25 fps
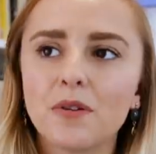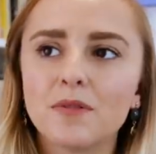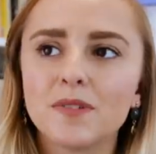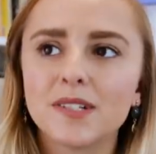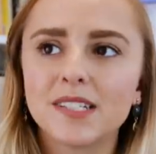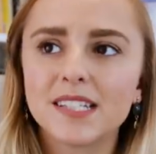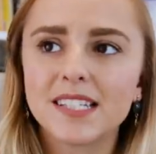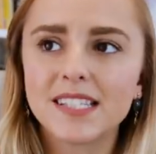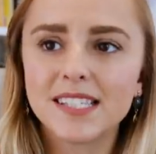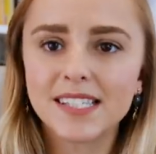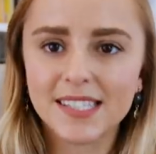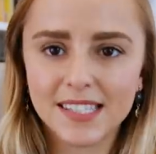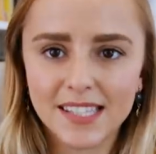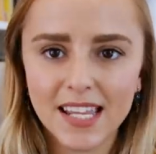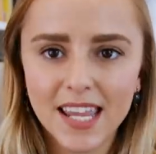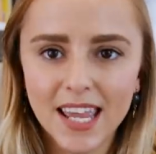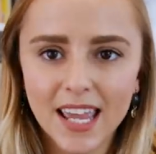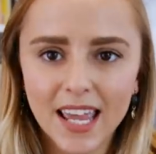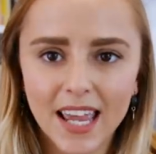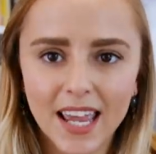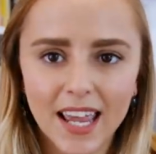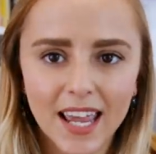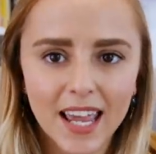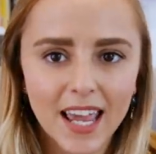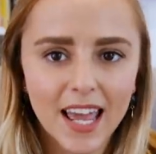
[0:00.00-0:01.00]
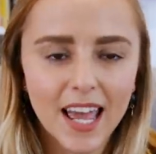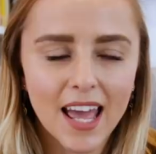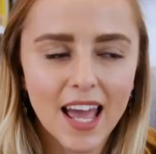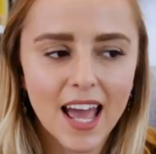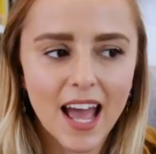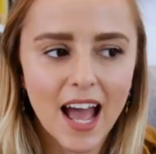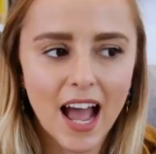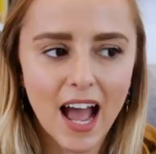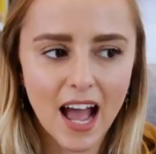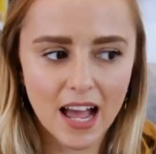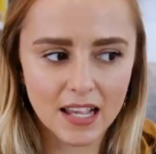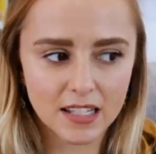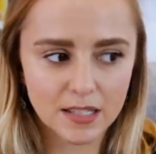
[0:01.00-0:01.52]
don't see it
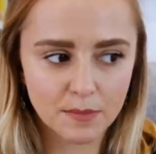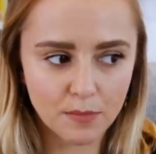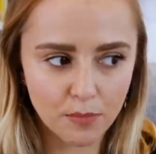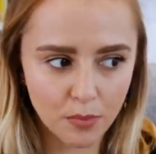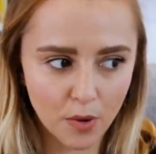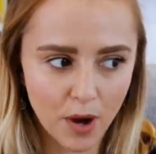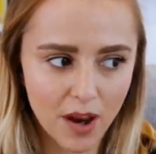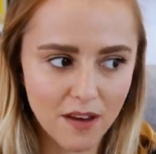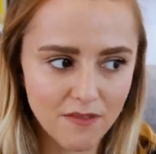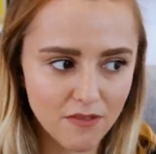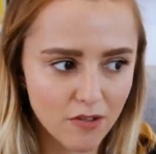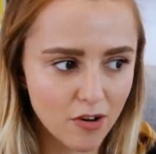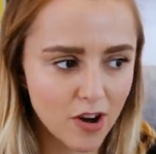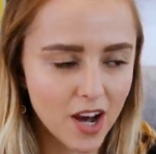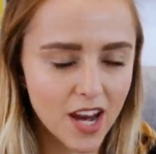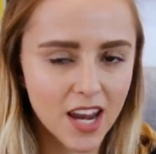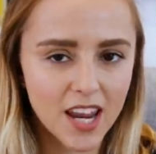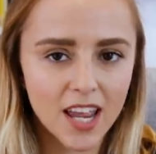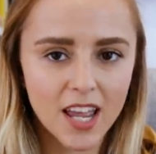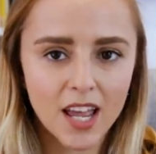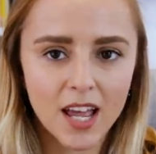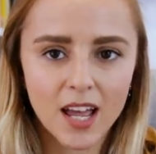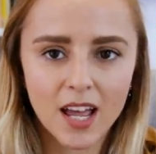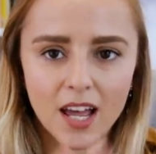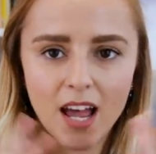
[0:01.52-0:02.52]
as bravery.